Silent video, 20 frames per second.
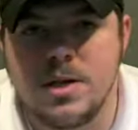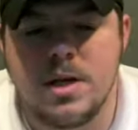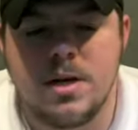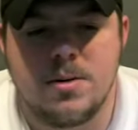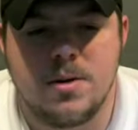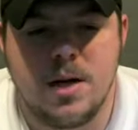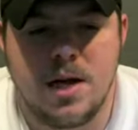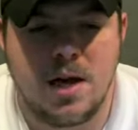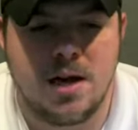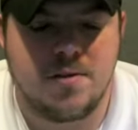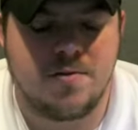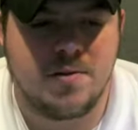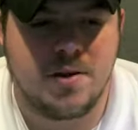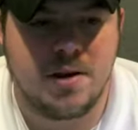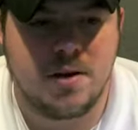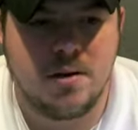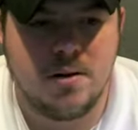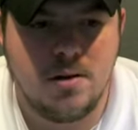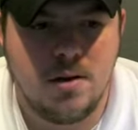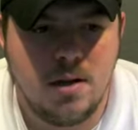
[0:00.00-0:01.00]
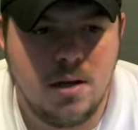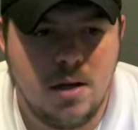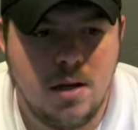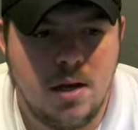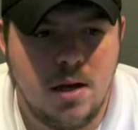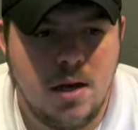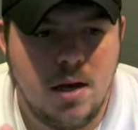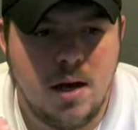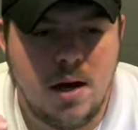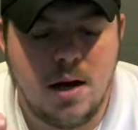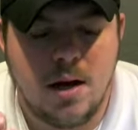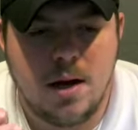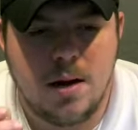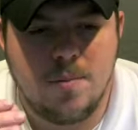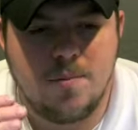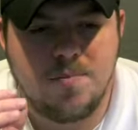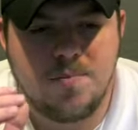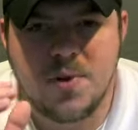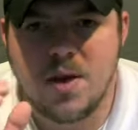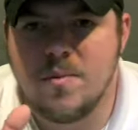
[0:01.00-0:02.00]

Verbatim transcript: an hour and a half now. Uh,